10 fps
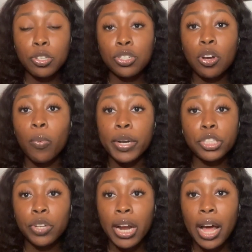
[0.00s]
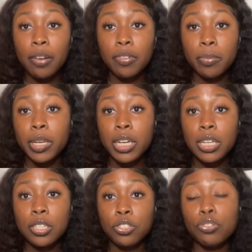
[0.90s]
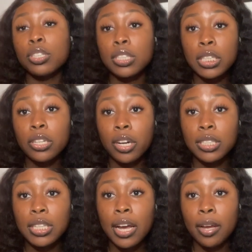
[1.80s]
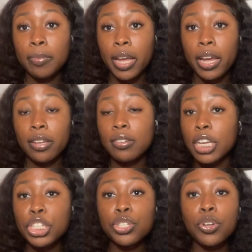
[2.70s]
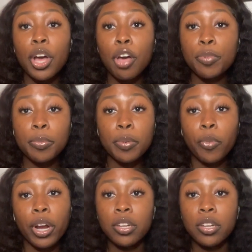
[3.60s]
you're just gonna wanna drink out of it because you just see it all the time. Like, it's just gonna help you be more